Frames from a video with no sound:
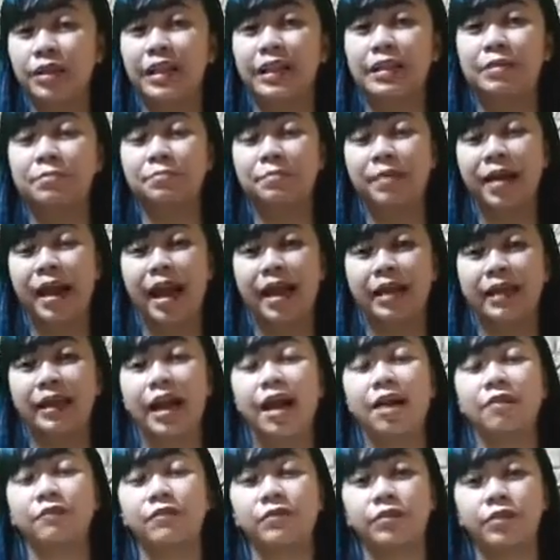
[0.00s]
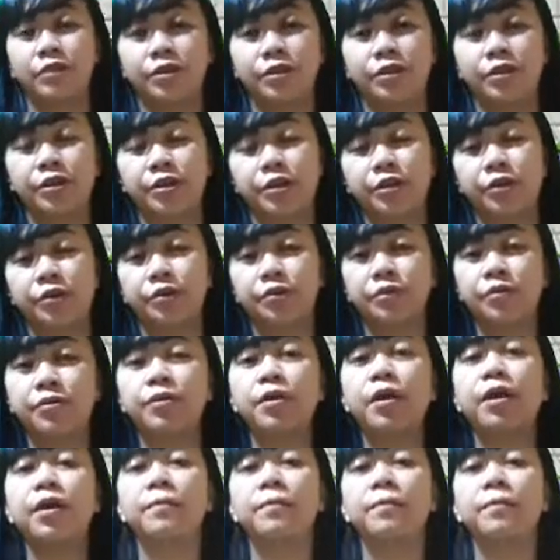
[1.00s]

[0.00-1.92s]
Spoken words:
it back after you